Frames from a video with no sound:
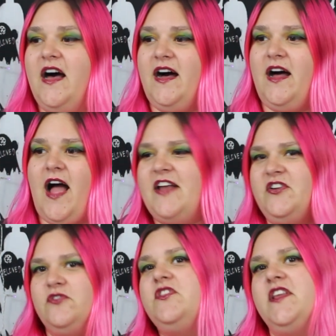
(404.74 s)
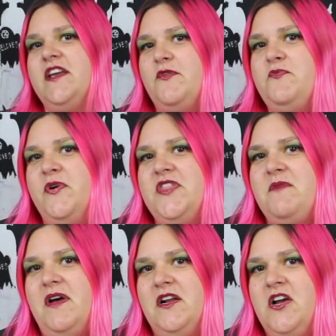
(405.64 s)
uh, I don't think I would put
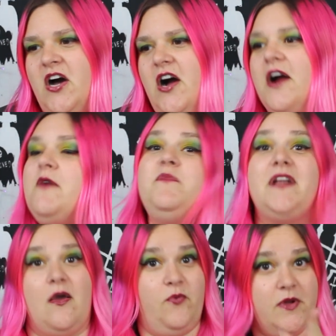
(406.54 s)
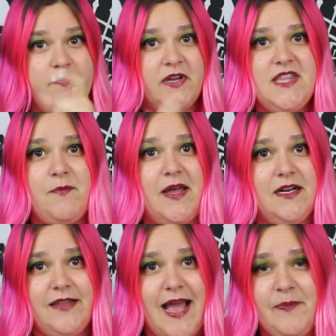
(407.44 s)
them on a car, but I would put them
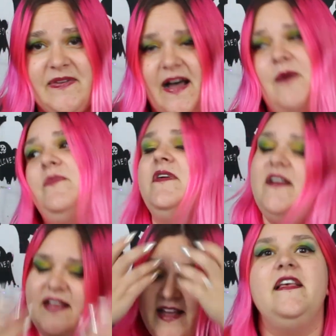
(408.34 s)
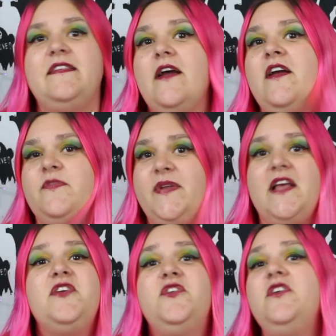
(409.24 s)
on a laptop. Sarah has been
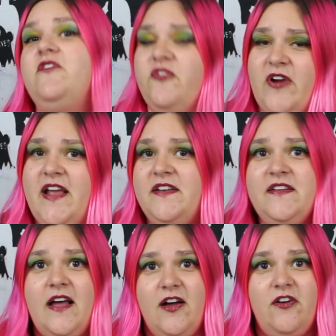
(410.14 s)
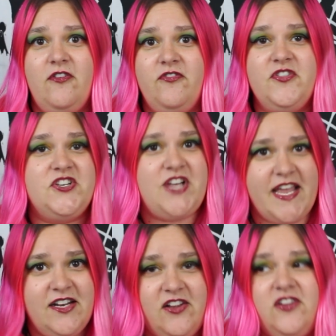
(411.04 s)
a good friend of the
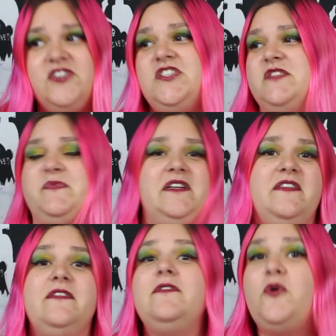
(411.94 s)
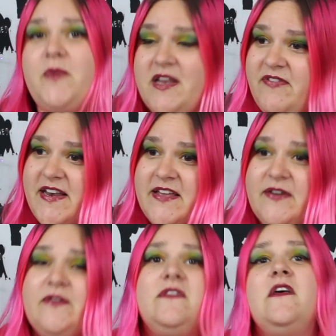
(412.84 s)
channel. She's been in so many
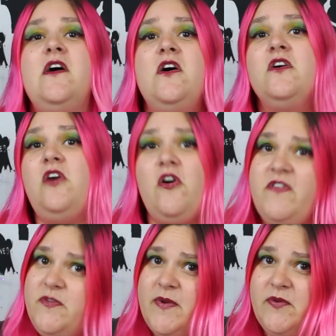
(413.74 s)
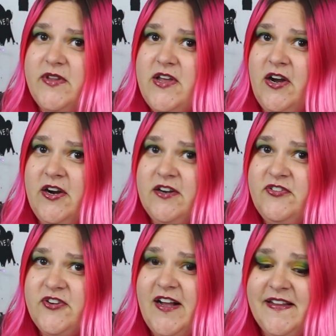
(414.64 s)
videos. COVID's been really
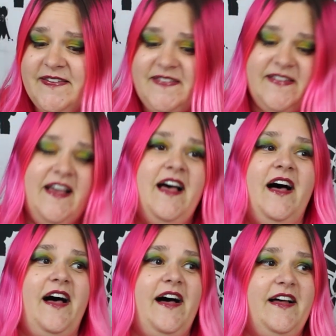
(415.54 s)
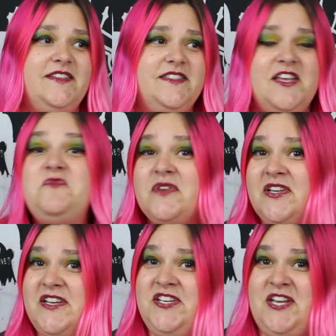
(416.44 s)
hard for us. Uh,
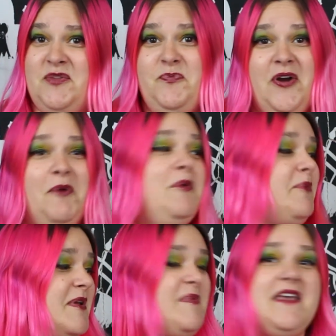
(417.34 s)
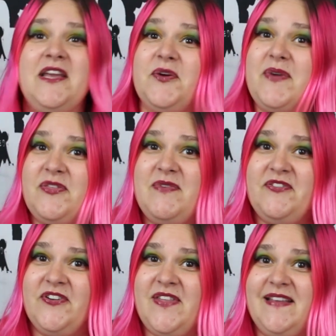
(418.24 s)
typically, she'd probably be here with
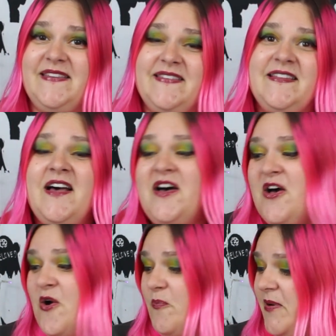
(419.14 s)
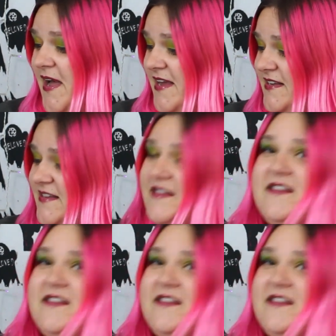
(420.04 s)
me for this. But